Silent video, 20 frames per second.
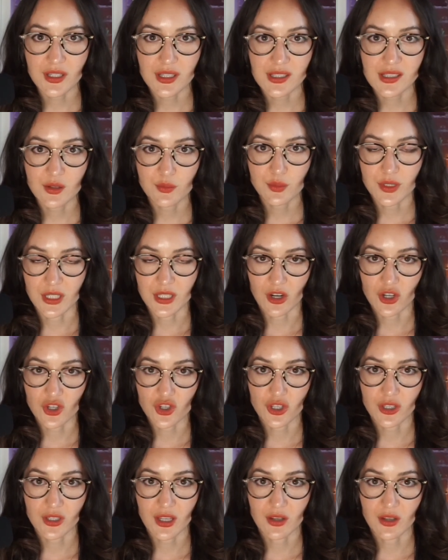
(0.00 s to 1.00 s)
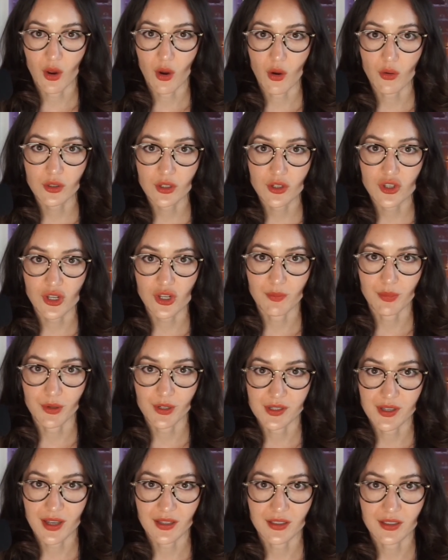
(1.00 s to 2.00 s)
is a reduction in ownership
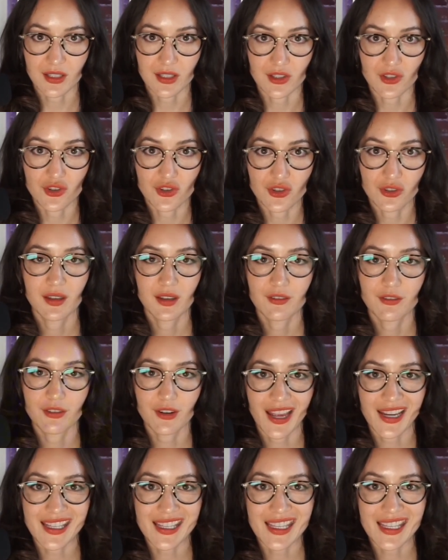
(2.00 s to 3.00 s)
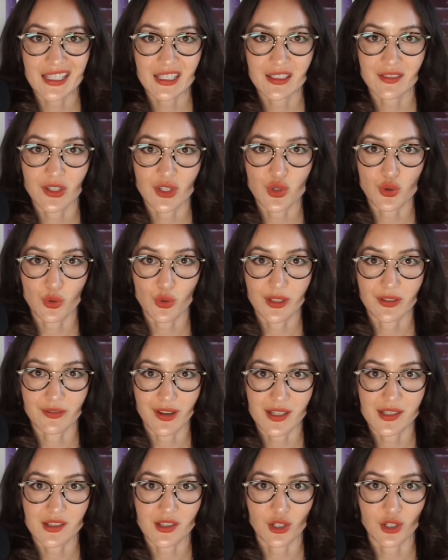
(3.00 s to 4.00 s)
percentage for any individual
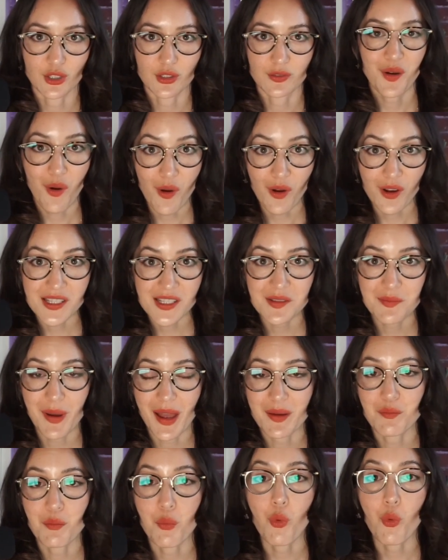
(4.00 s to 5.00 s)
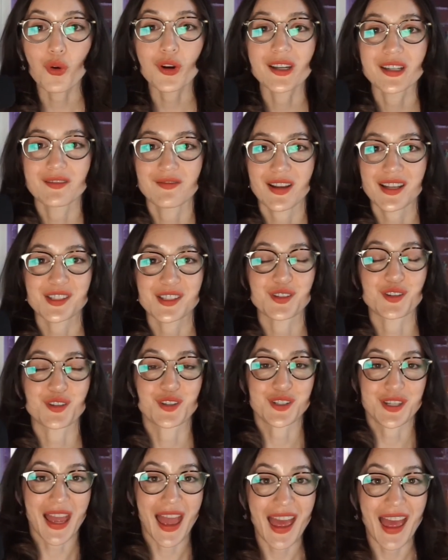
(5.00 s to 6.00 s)
investor caused by more
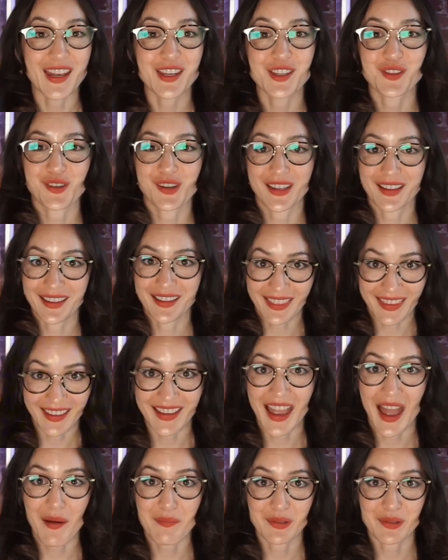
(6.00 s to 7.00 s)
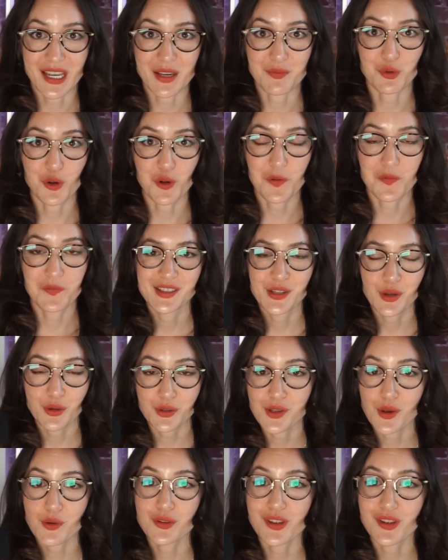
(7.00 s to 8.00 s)
investors entering the cap table.
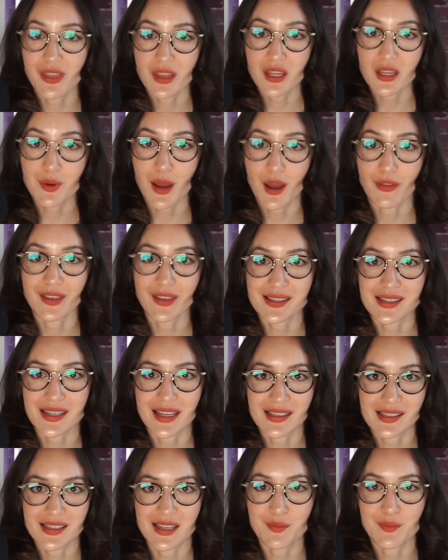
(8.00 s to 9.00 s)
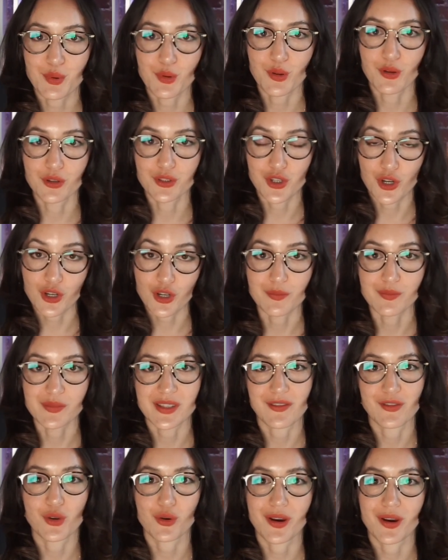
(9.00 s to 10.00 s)
So to think about this in simple terms,
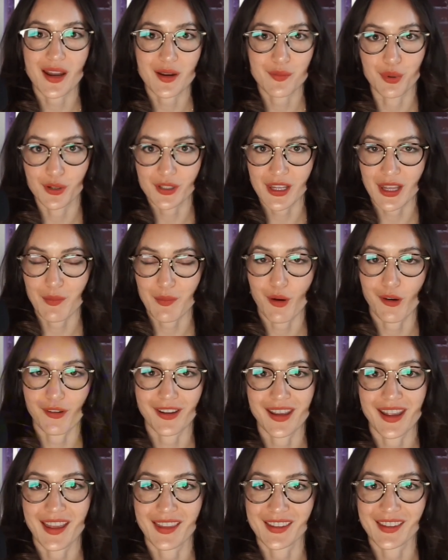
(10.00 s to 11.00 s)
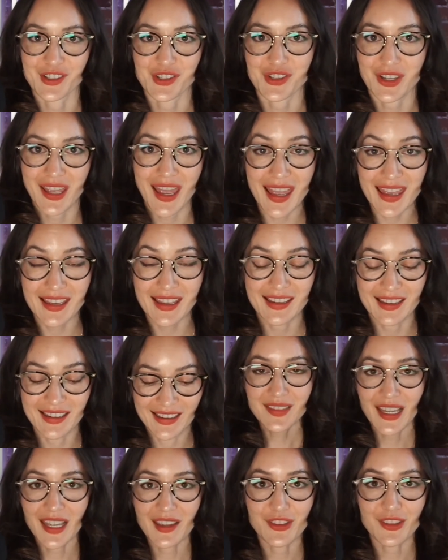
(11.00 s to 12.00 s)
if you're at a birthday party and there's a cake,
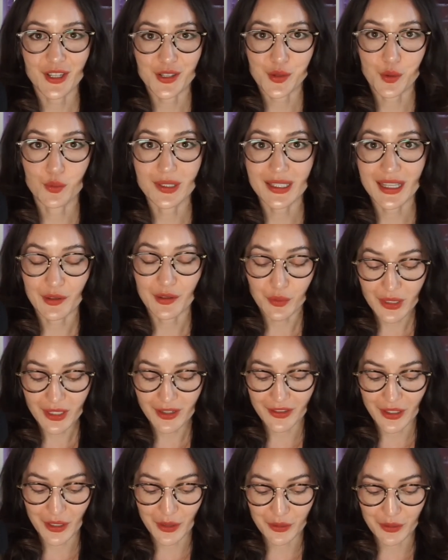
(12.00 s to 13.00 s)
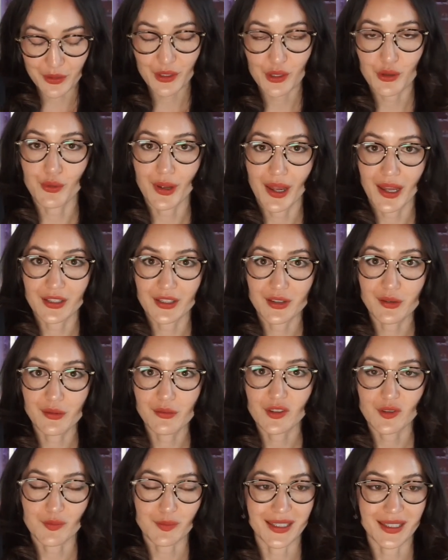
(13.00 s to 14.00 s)
if there's only 3 of you, you get to
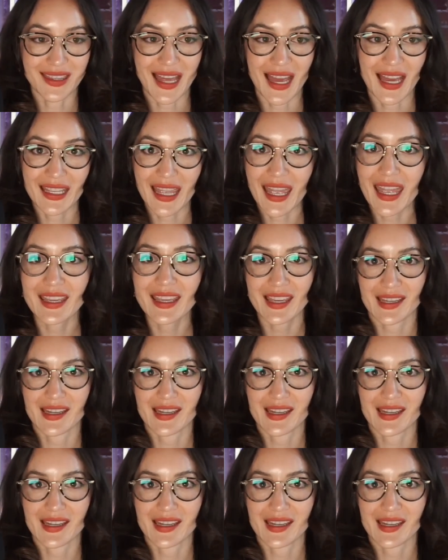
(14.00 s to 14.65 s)
split that cake